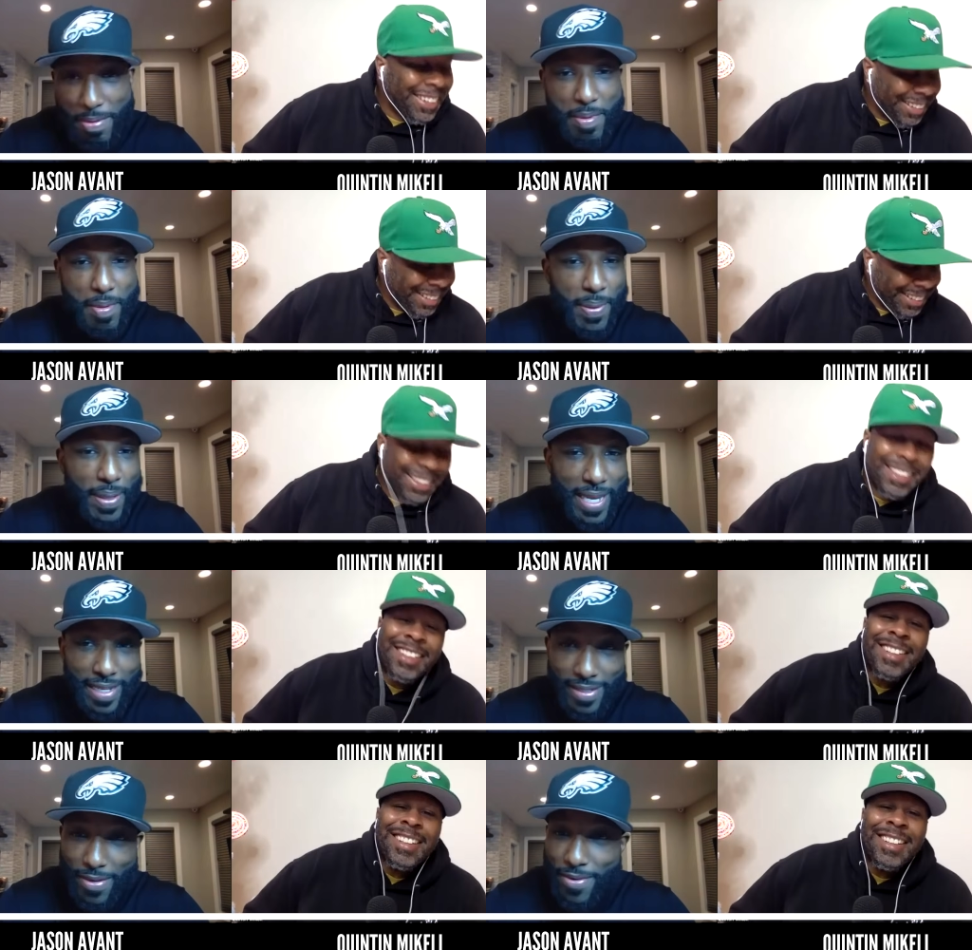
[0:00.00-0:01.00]
Speaker 1: been playing,
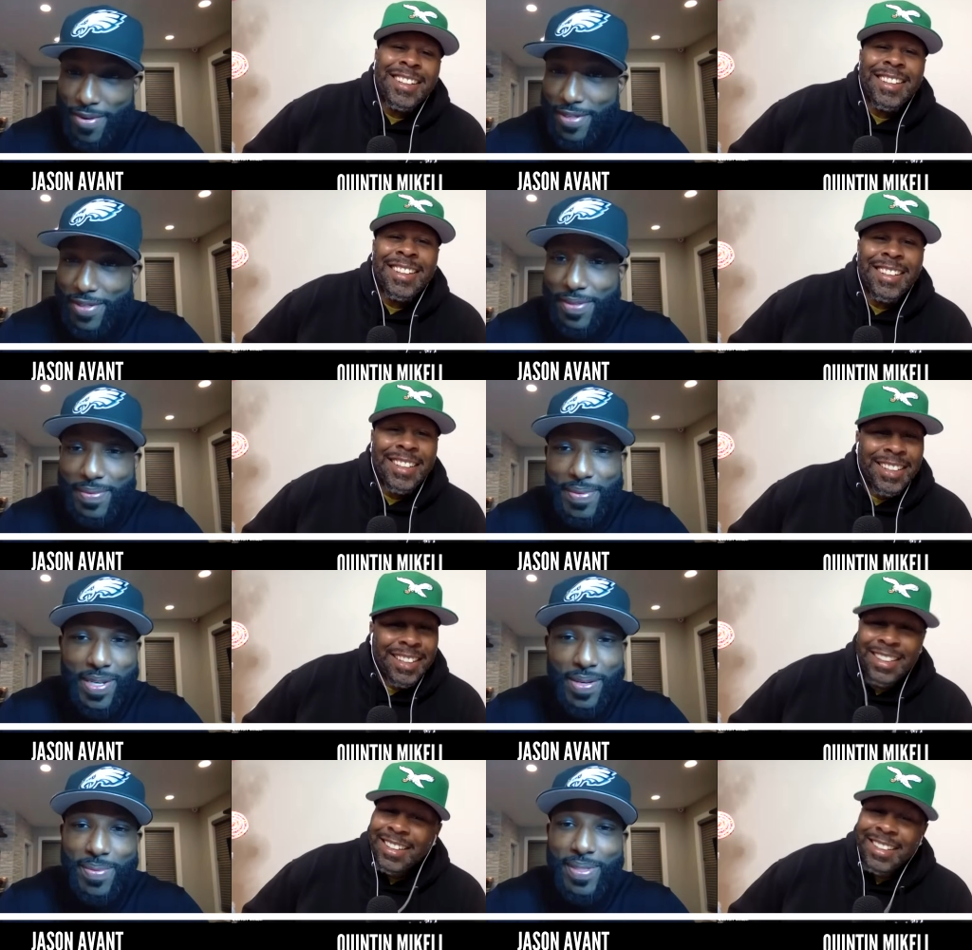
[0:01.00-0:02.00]
scoring, you
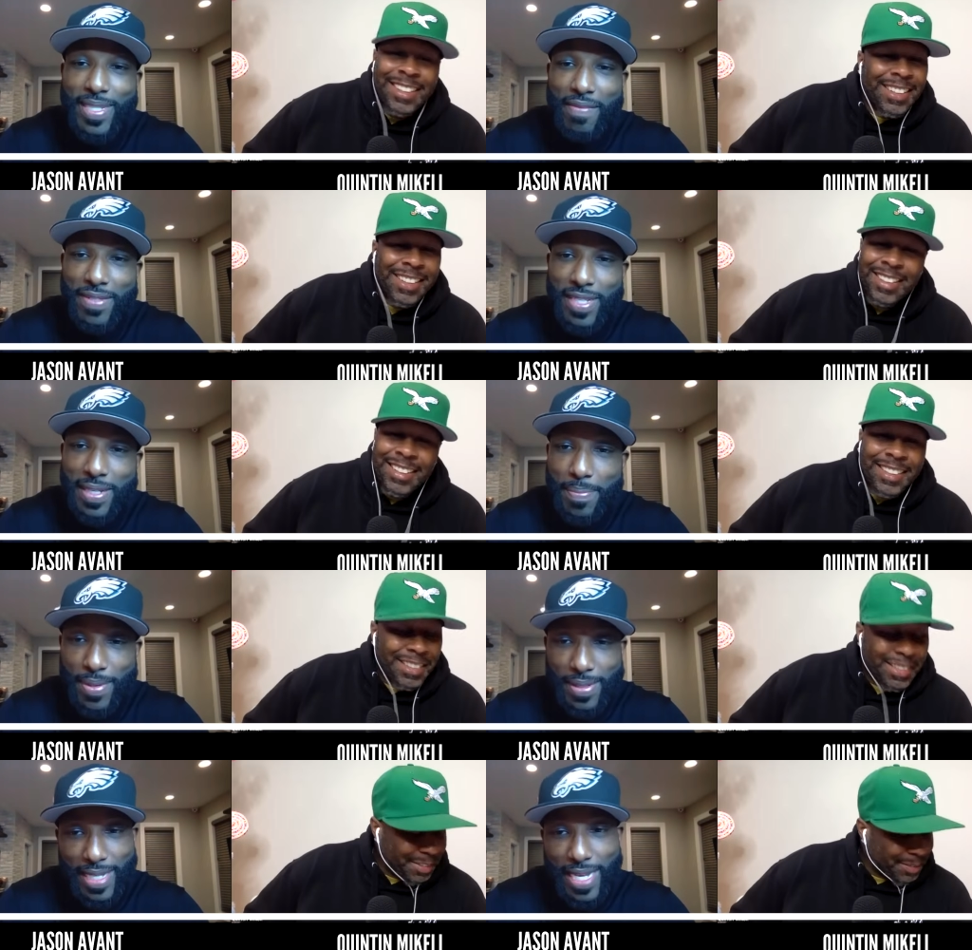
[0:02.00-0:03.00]
know, 17
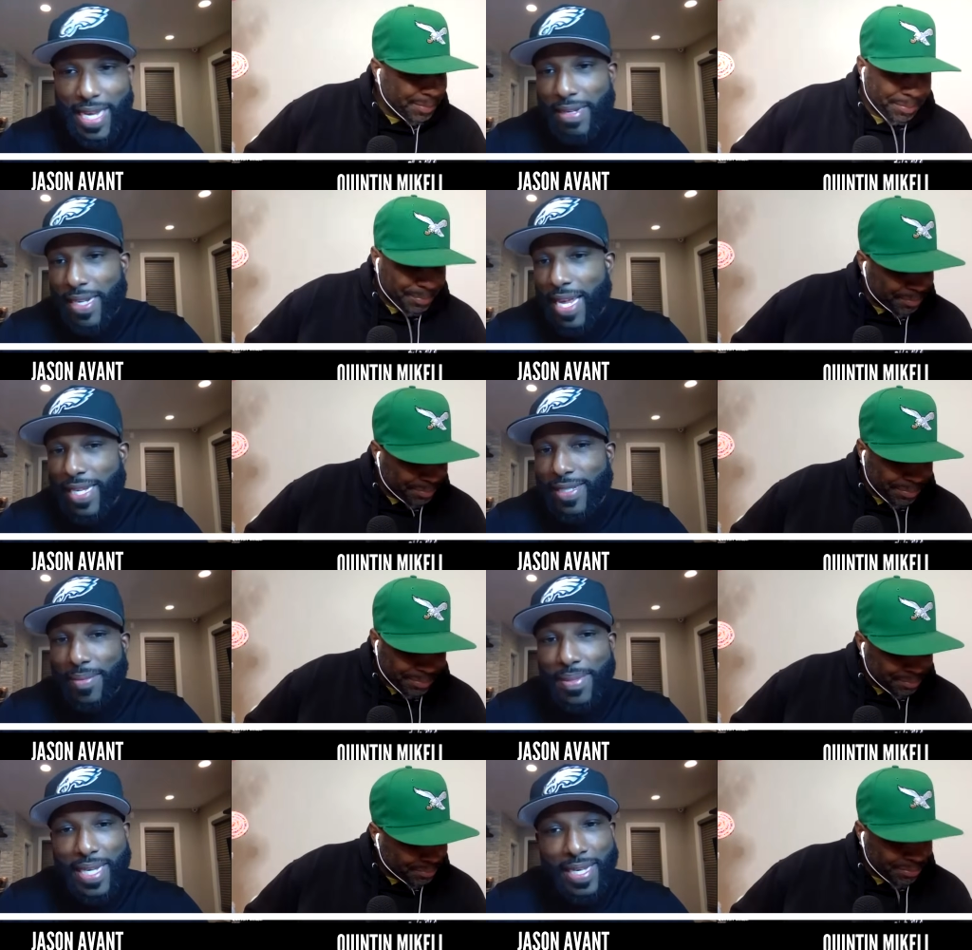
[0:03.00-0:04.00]
points a game the last
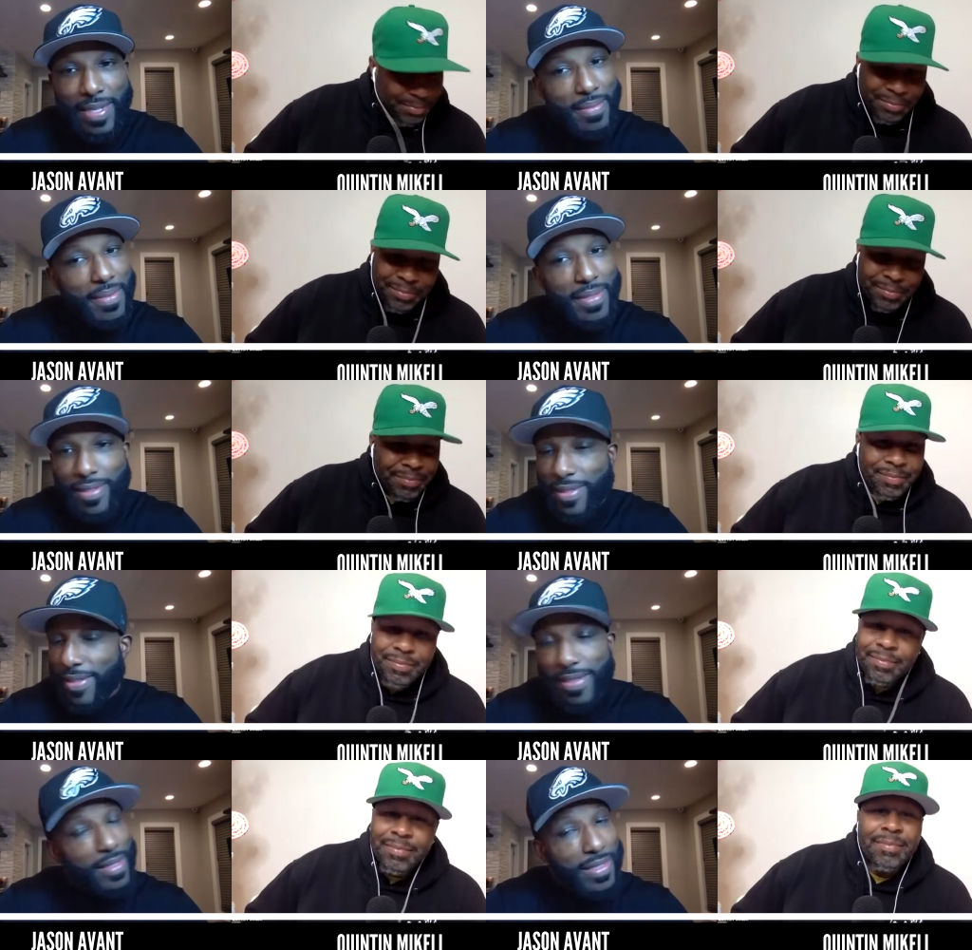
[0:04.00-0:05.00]
couple games.
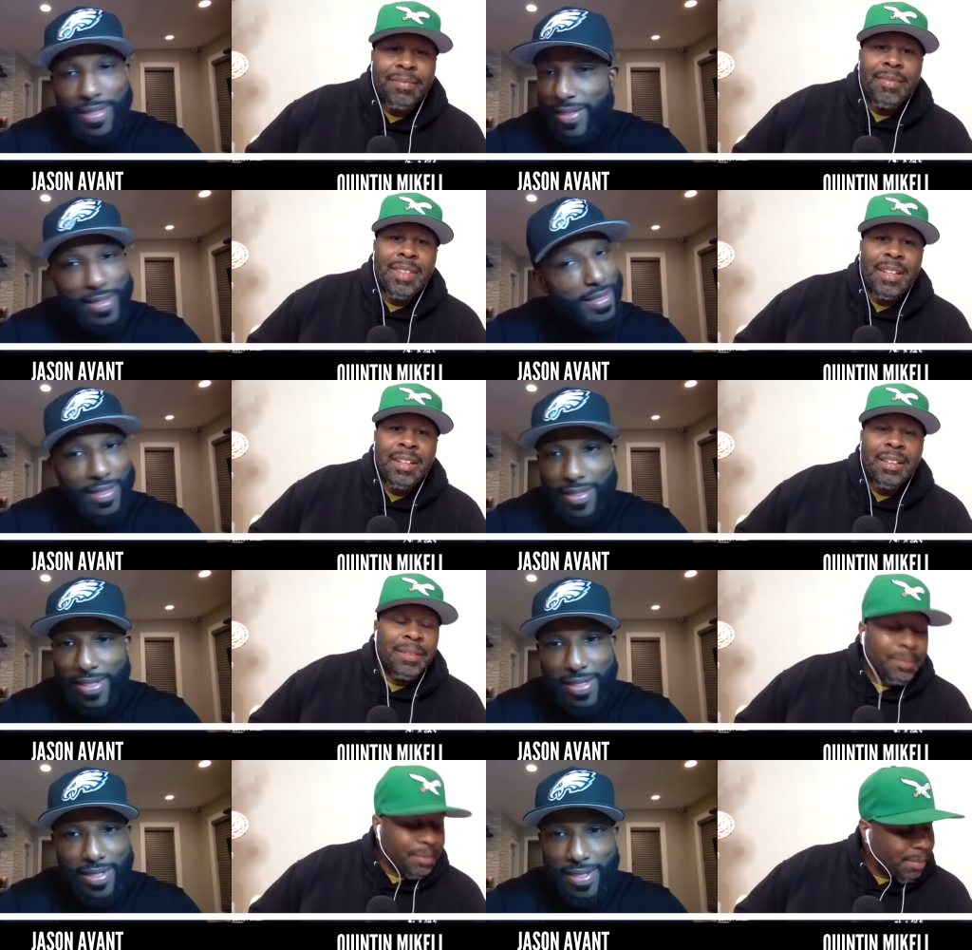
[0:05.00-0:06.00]
Yeah.
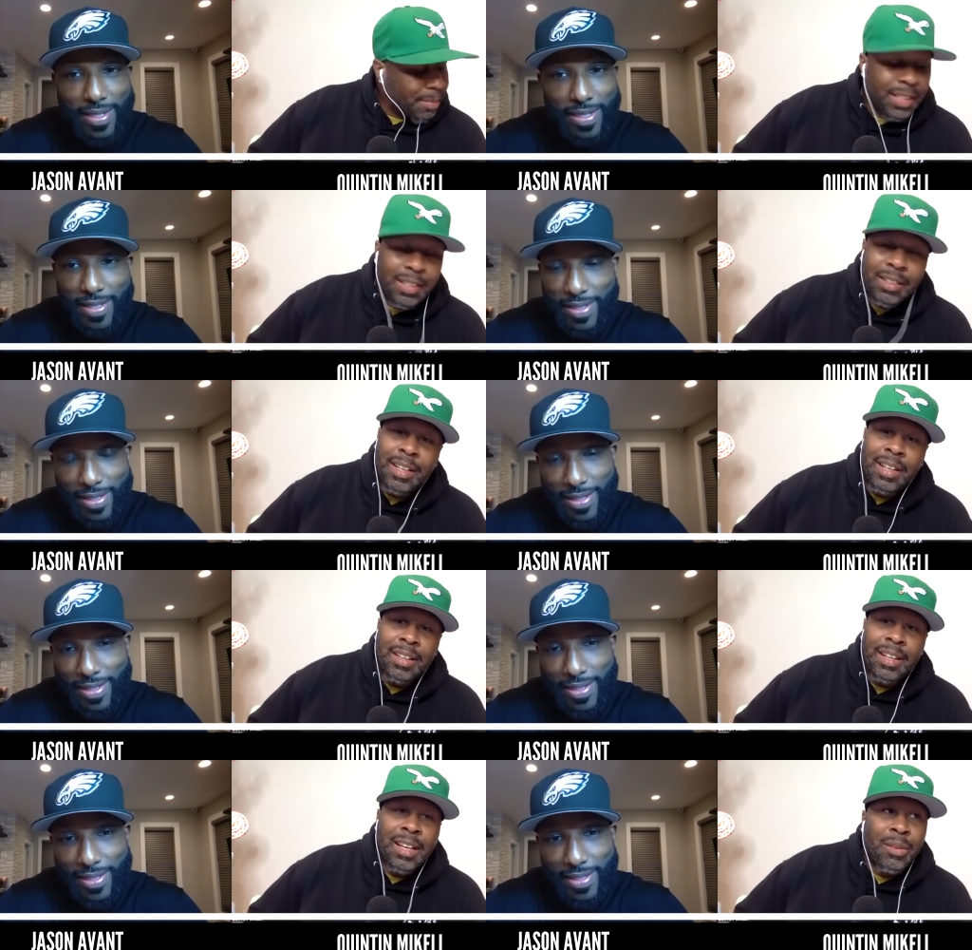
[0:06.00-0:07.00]
Speaker 2: I mean, they,
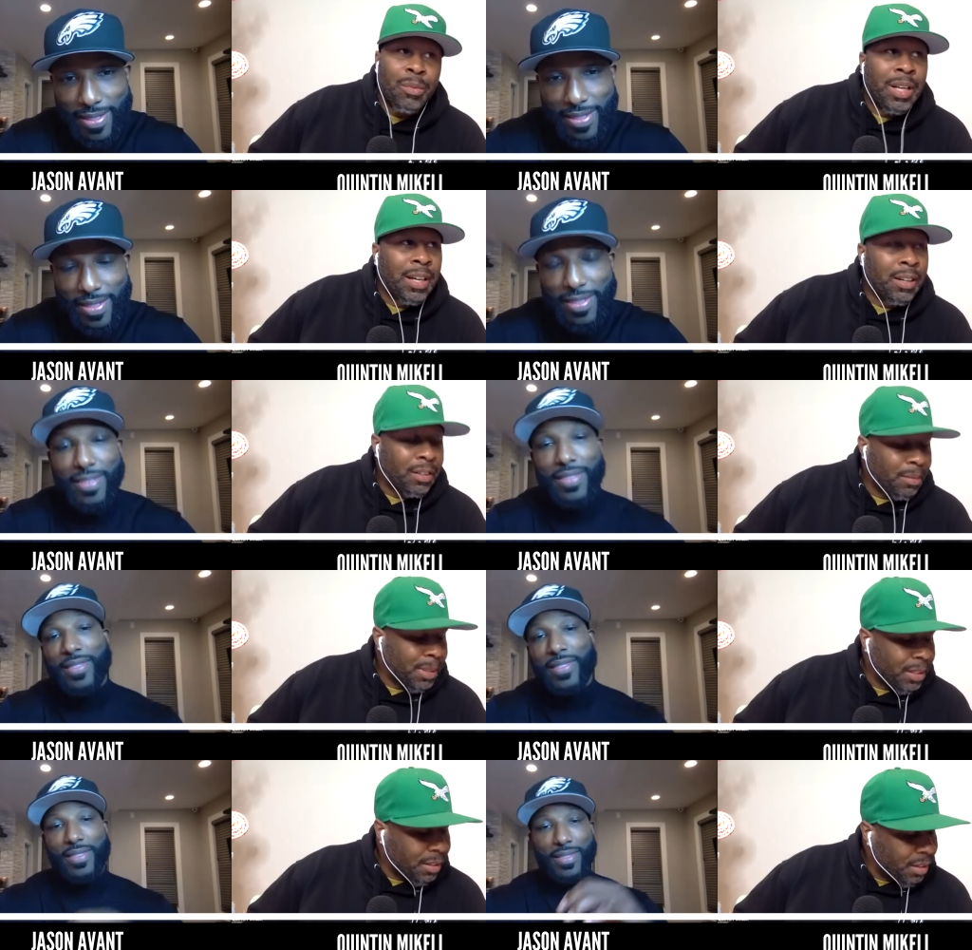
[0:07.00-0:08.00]
they got to win out. I
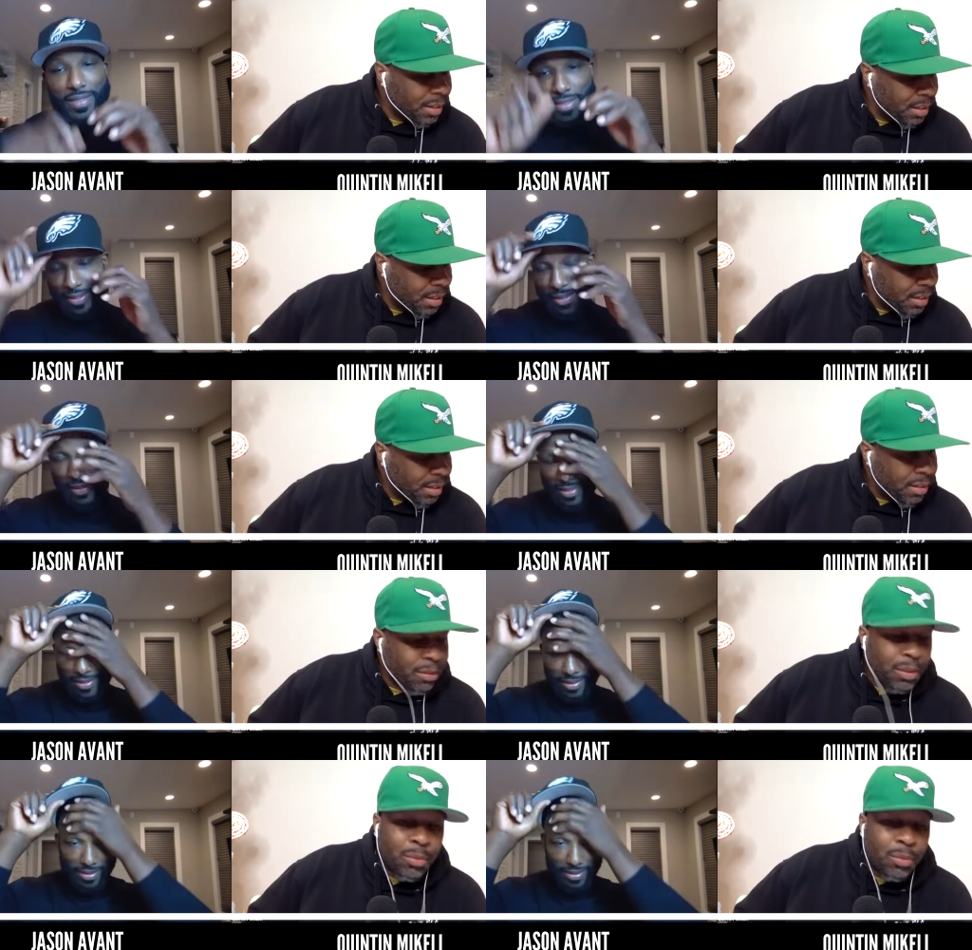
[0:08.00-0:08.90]
mean, you know, you